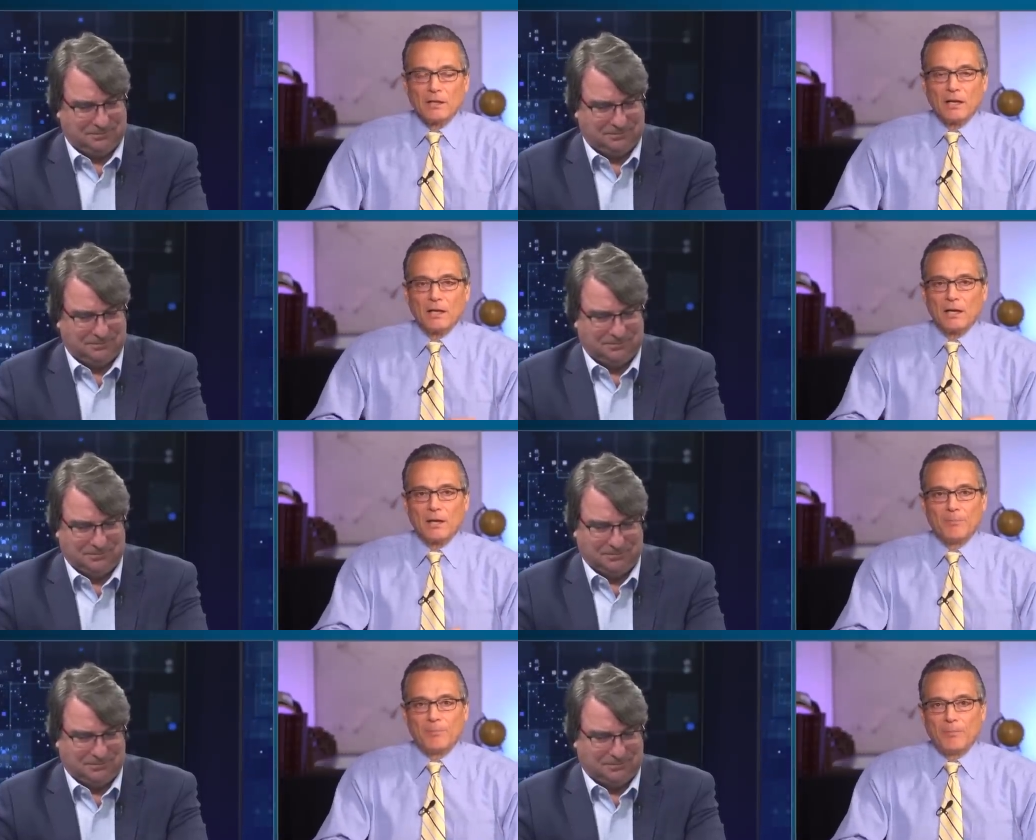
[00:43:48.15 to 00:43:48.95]

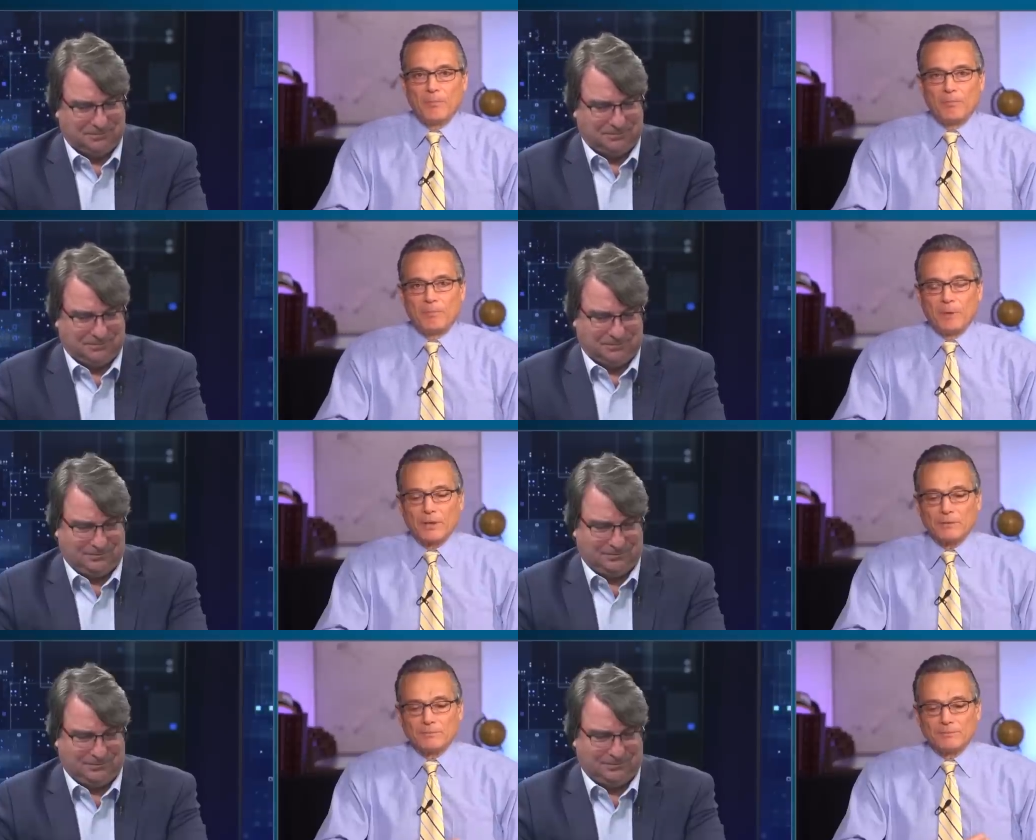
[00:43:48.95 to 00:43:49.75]
Speaker 1: Uh,
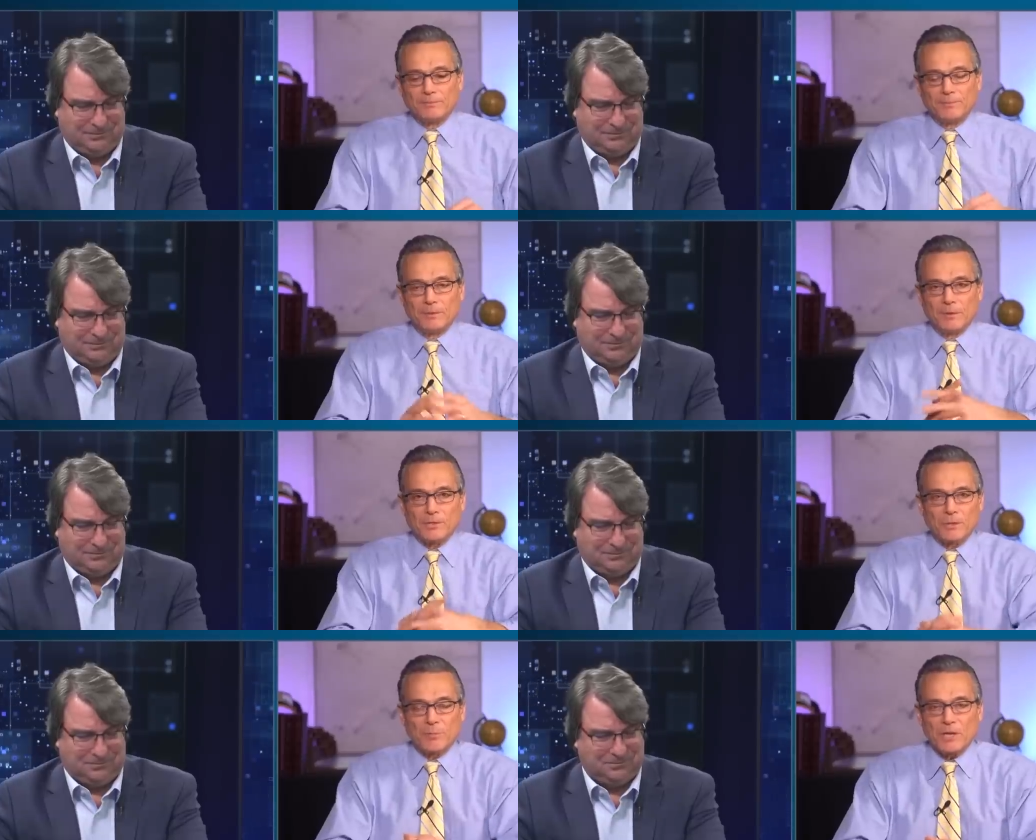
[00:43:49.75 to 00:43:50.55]
but you know,
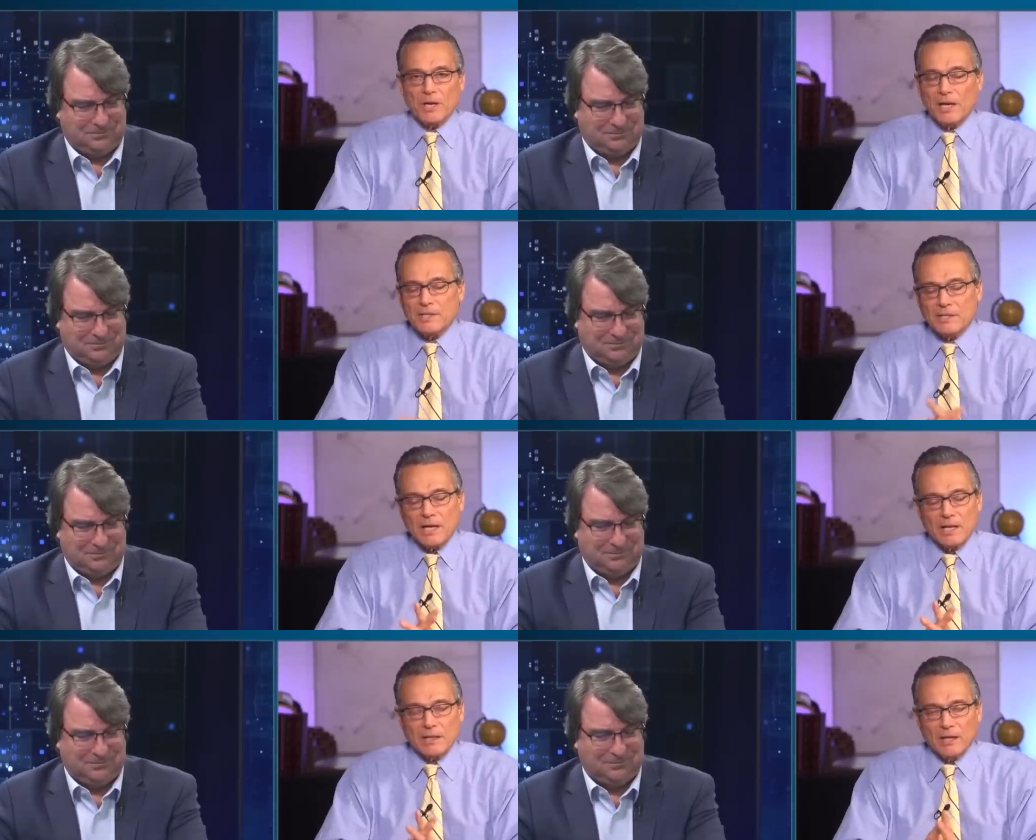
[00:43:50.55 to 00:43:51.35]
so be, I just
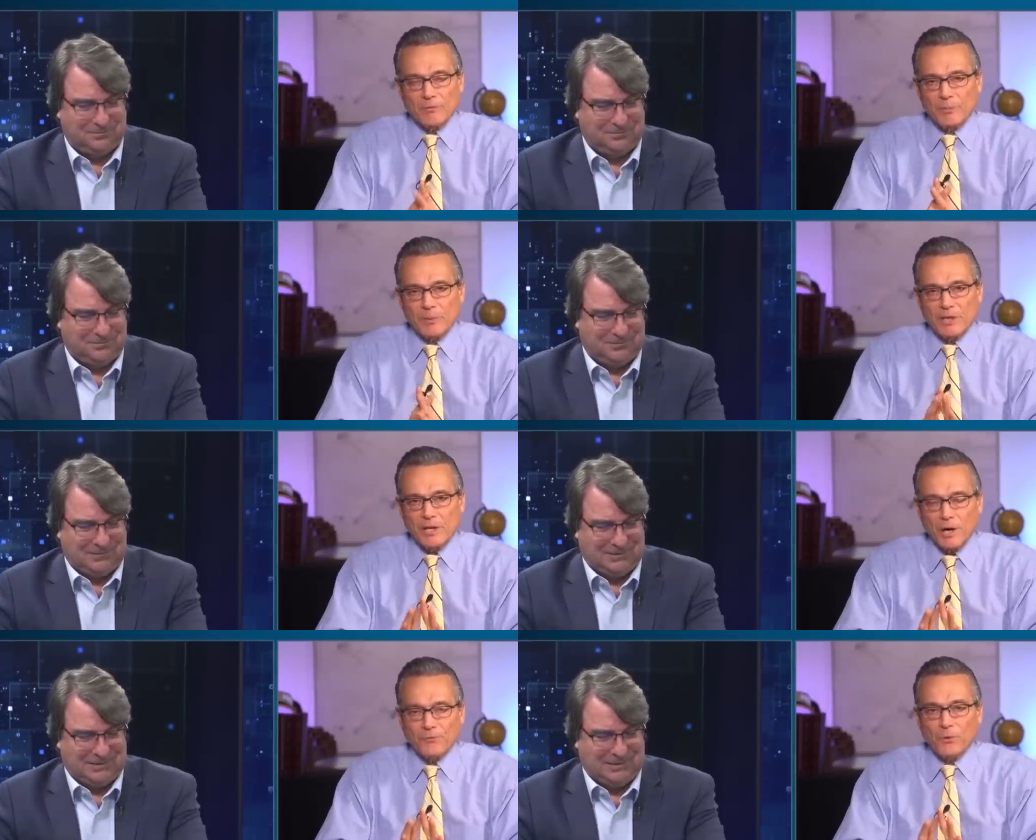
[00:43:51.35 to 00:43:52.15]
say to the government, be
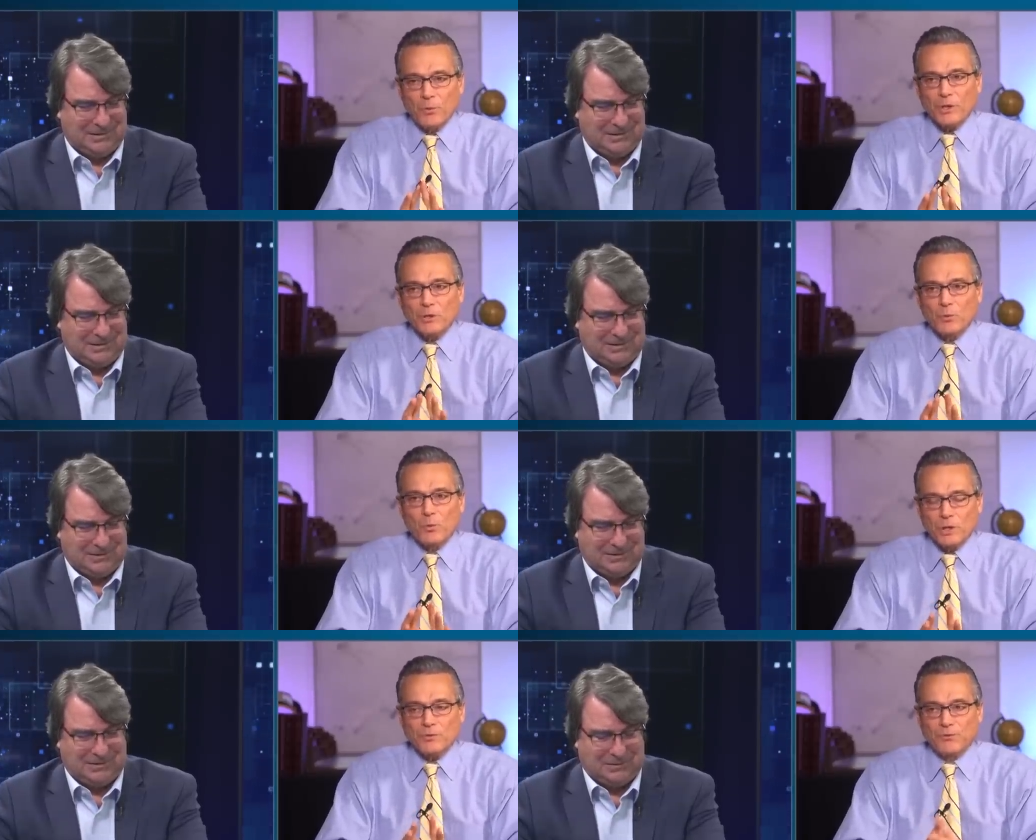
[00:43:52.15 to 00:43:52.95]
careful what you
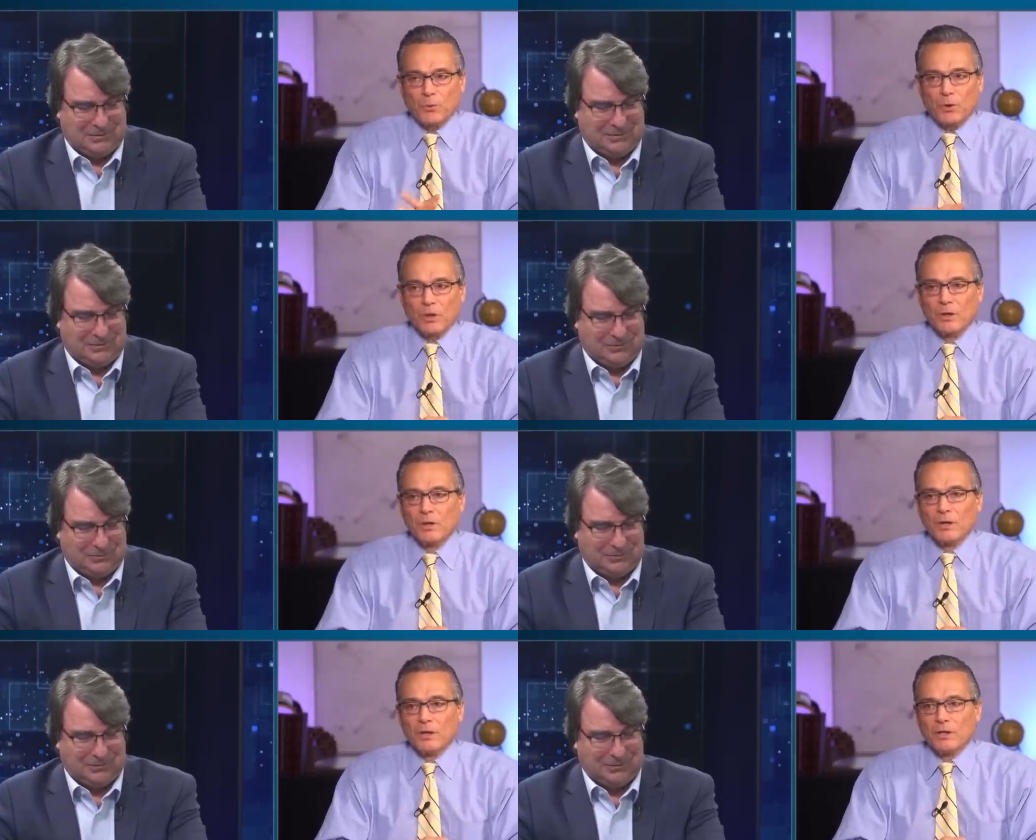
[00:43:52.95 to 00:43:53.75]
wish for.
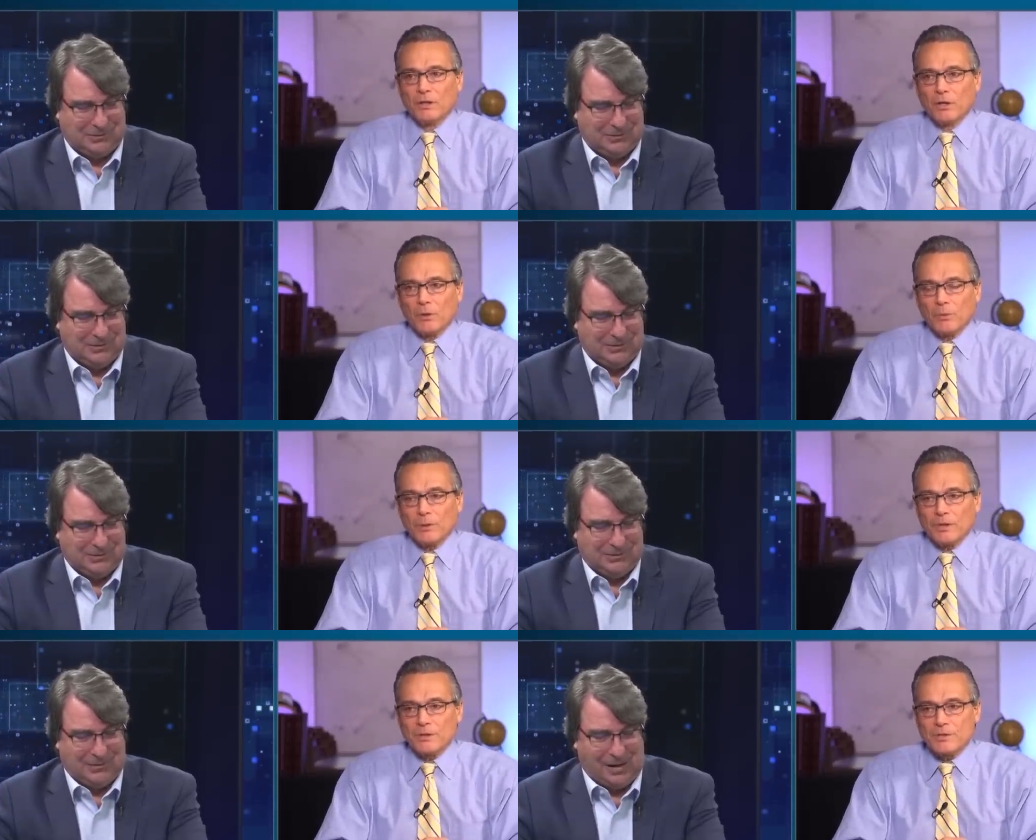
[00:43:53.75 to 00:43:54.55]
You know,
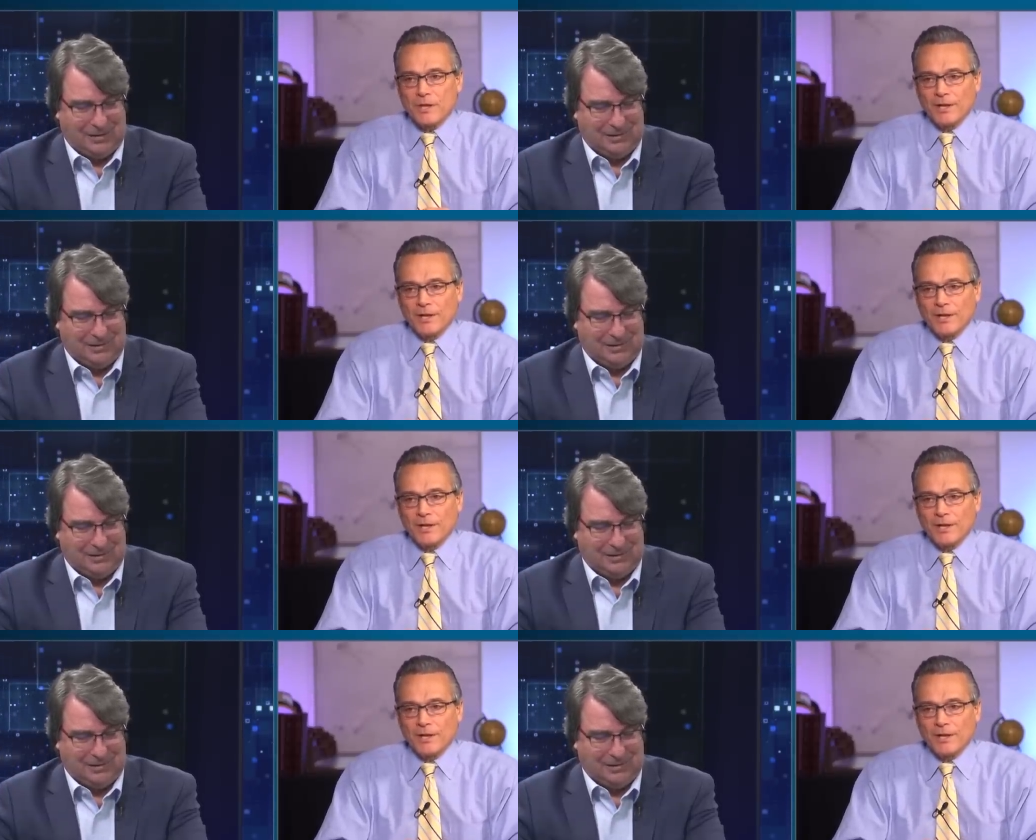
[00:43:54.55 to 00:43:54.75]
there's